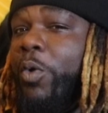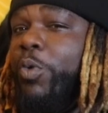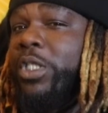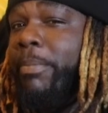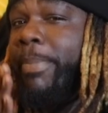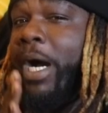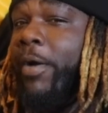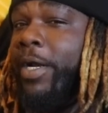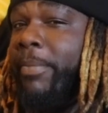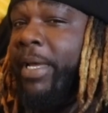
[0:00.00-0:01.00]
was about
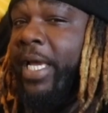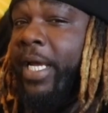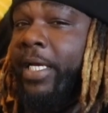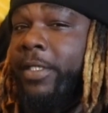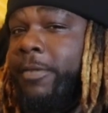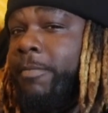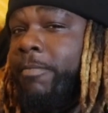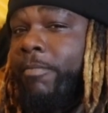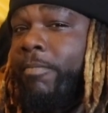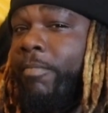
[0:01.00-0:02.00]
in the beginning.
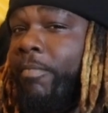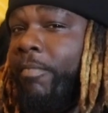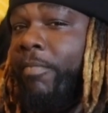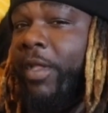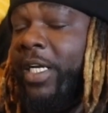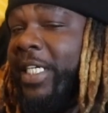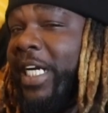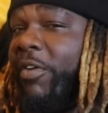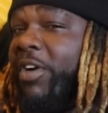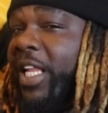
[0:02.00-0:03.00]
Cause I
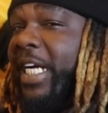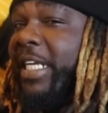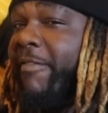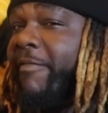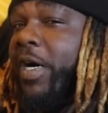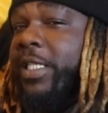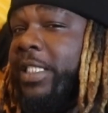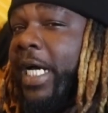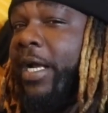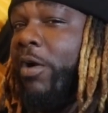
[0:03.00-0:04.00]
realized I fucked the
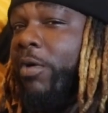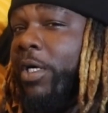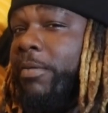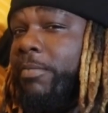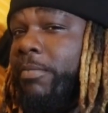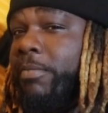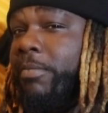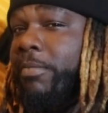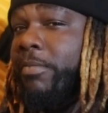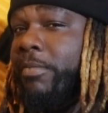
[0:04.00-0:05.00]
title up.
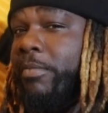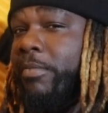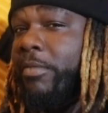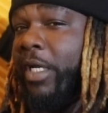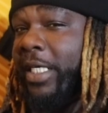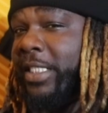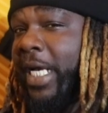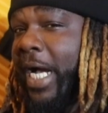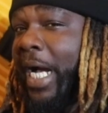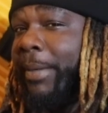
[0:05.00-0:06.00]
I
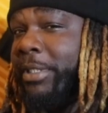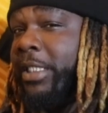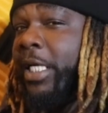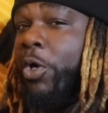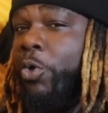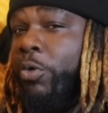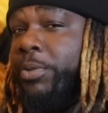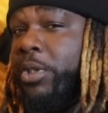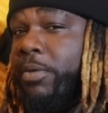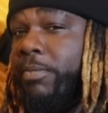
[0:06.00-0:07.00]
said ops instead of
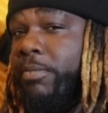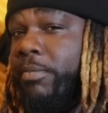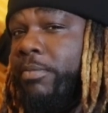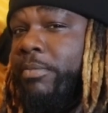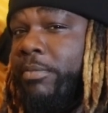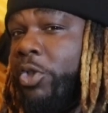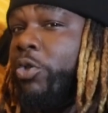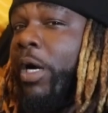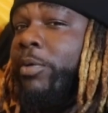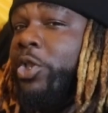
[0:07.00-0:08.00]
oops. So
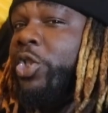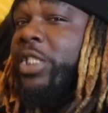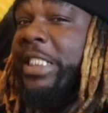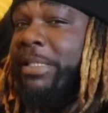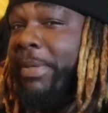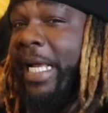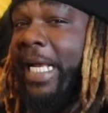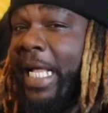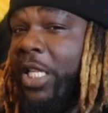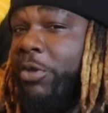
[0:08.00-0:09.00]
I was explaining
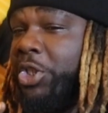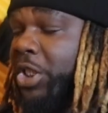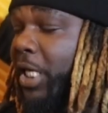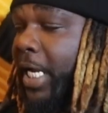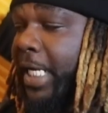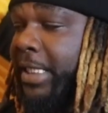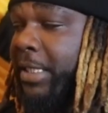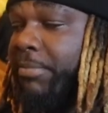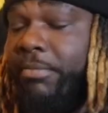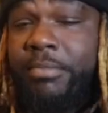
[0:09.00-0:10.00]
that little shit like I,
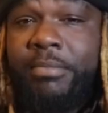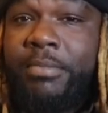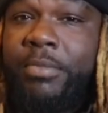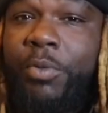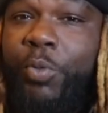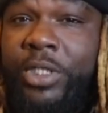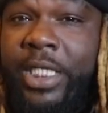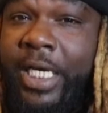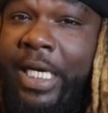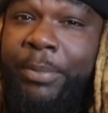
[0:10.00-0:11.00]
once
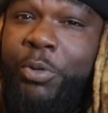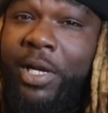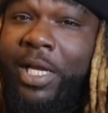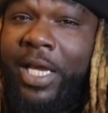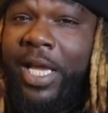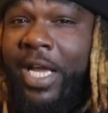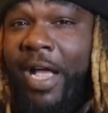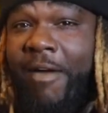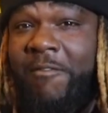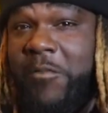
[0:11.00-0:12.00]
again, I'm doing it again,
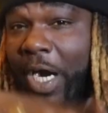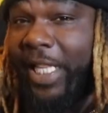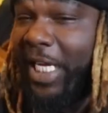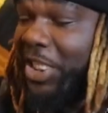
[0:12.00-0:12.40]
cuz fuck that